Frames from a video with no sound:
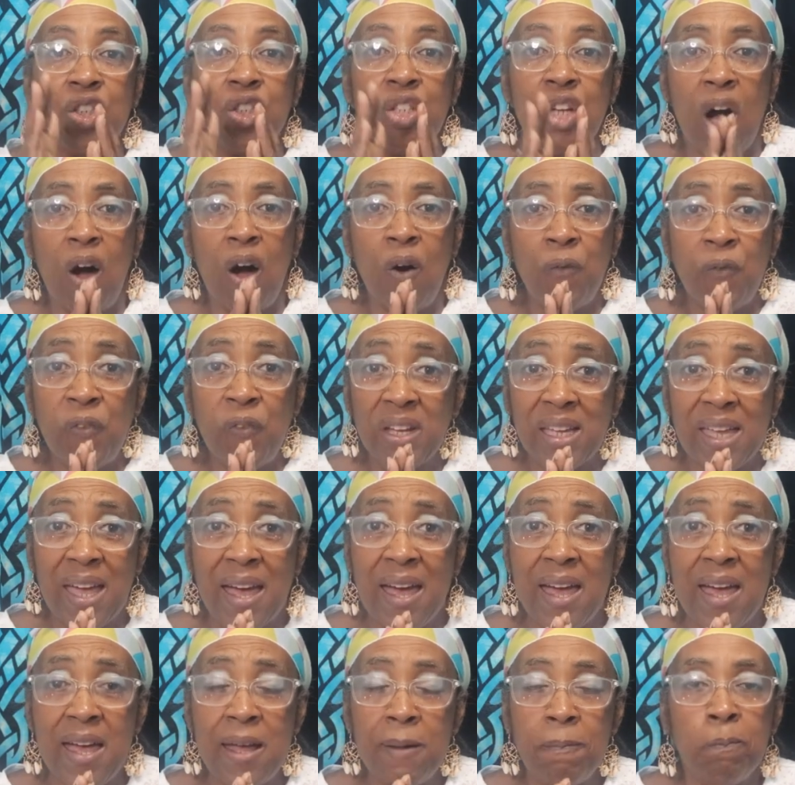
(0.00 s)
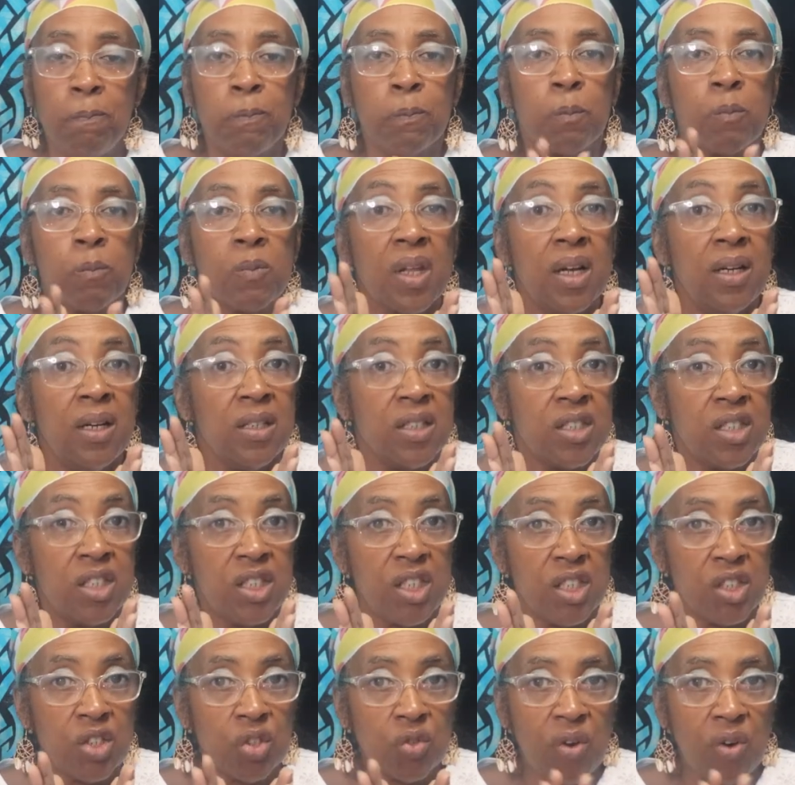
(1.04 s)
Don't forget,
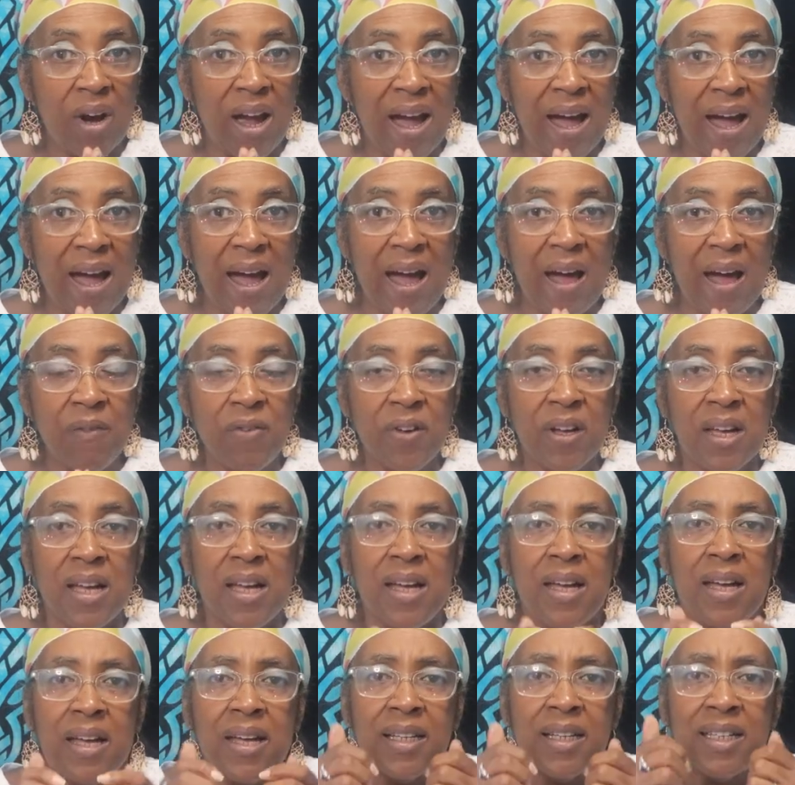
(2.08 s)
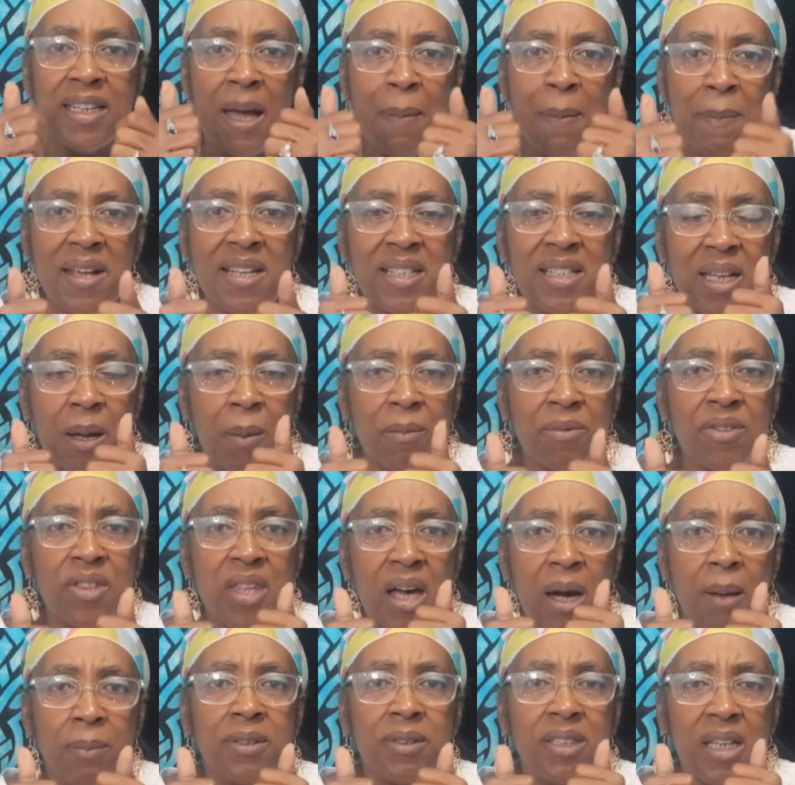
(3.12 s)
subscribe, give me some
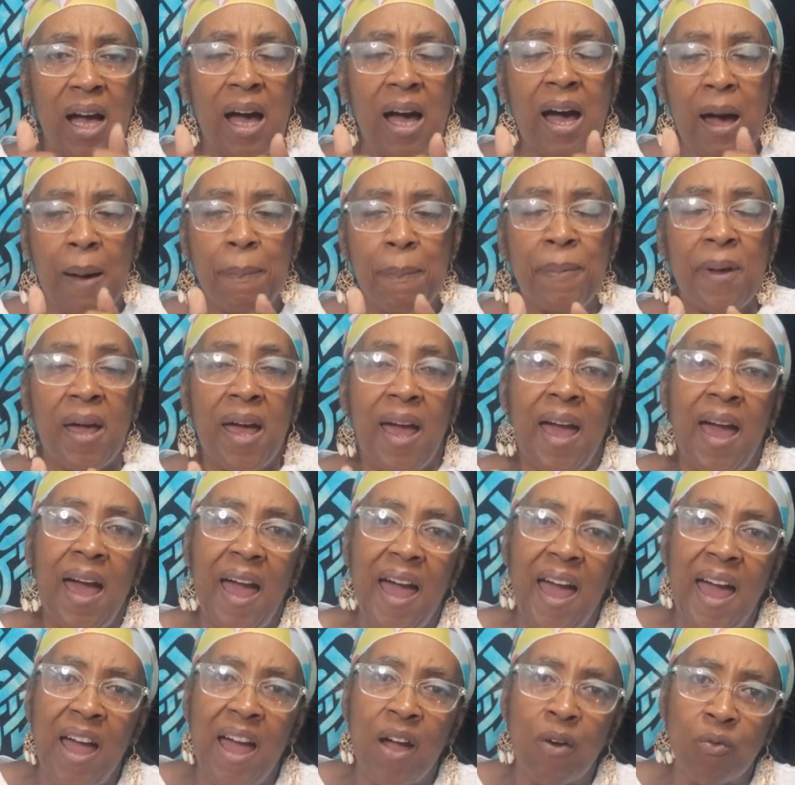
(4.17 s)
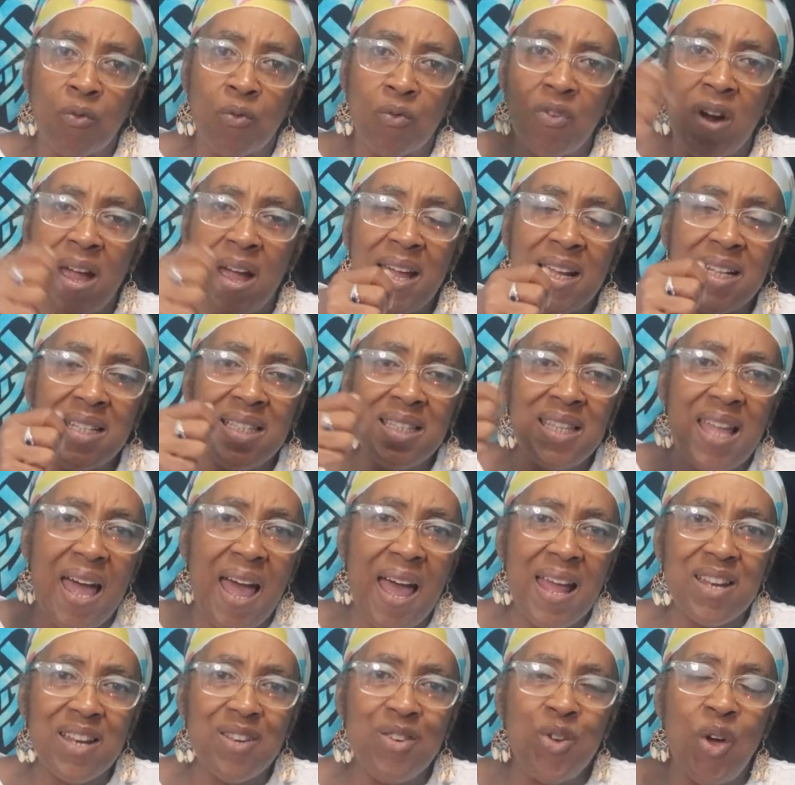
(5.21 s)
thumbs up, and ring
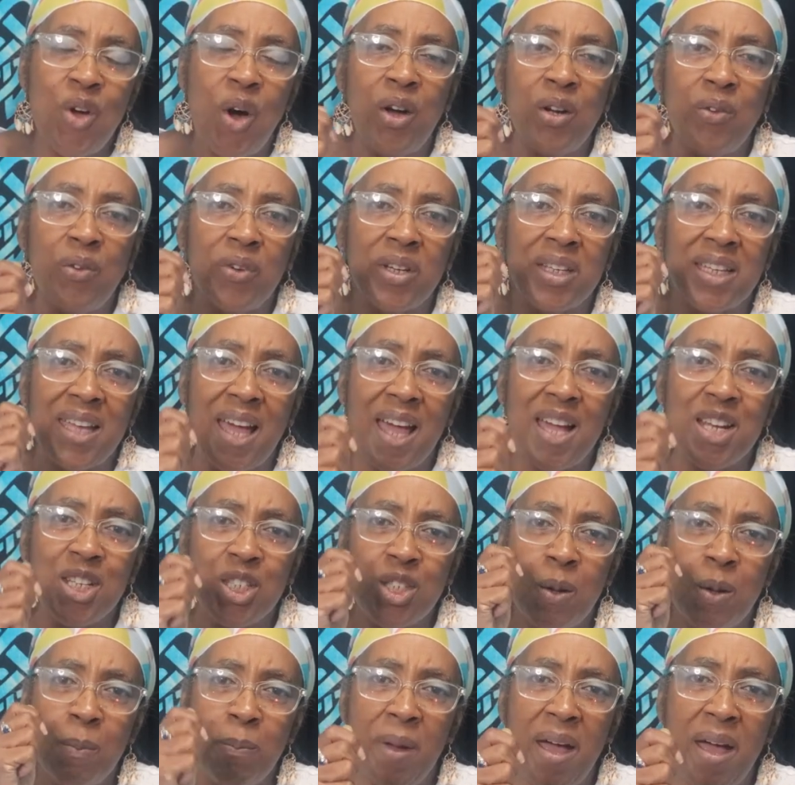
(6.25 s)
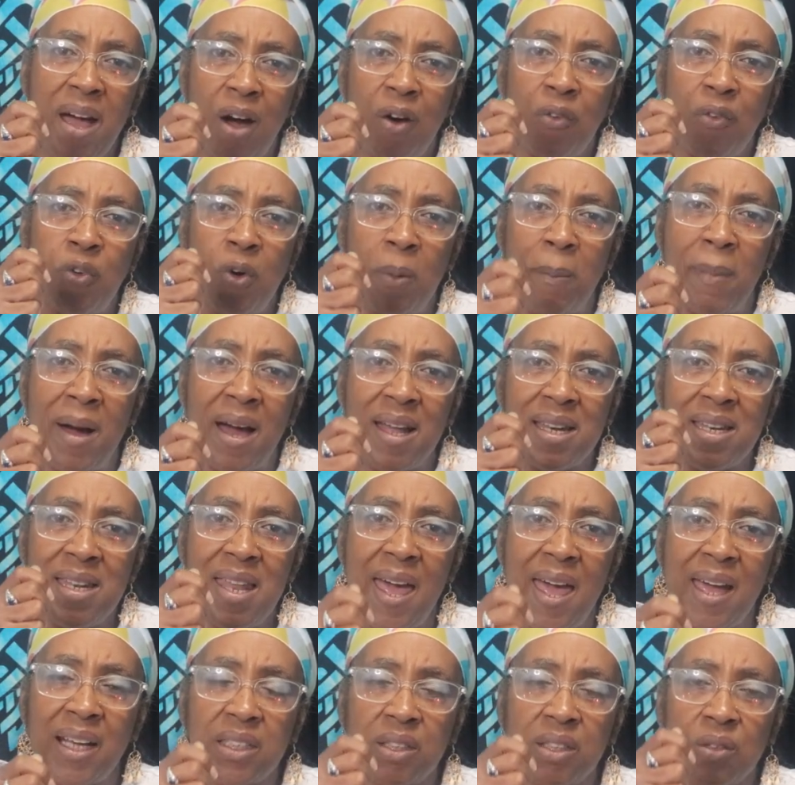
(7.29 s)
that notification bell for my
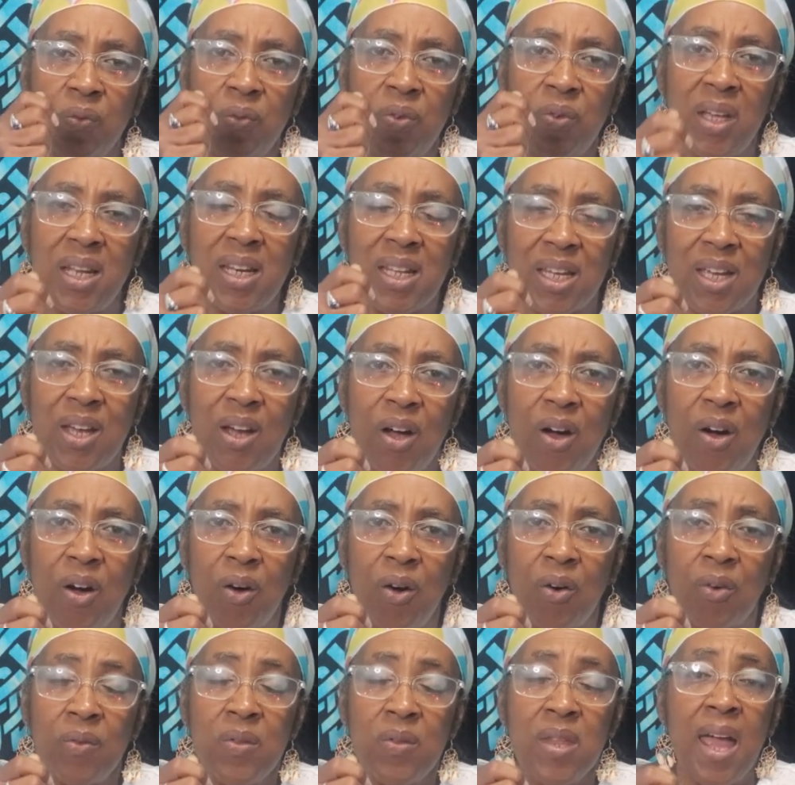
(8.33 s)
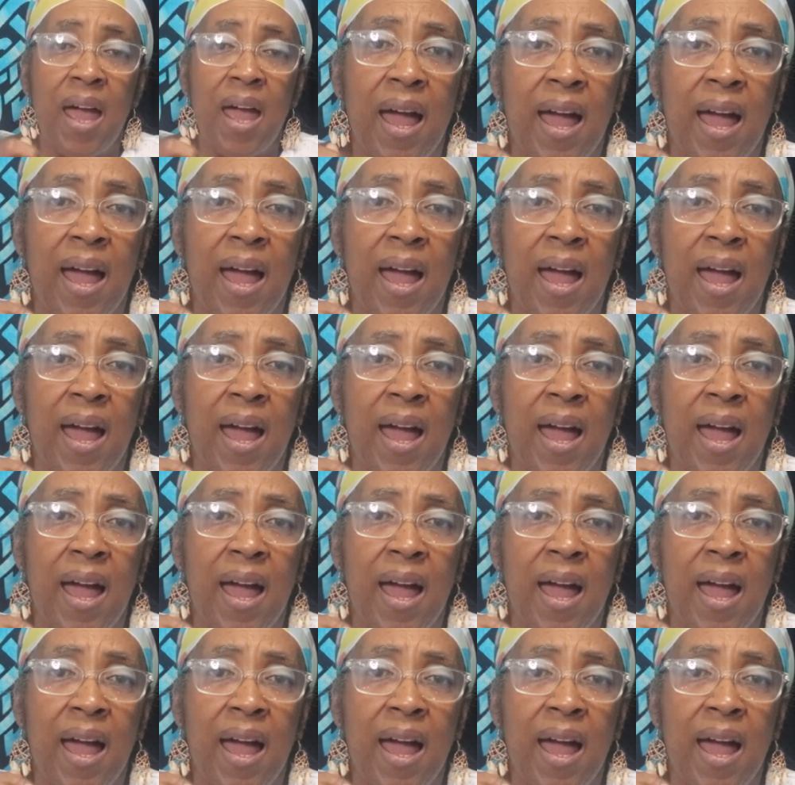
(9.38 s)
next video.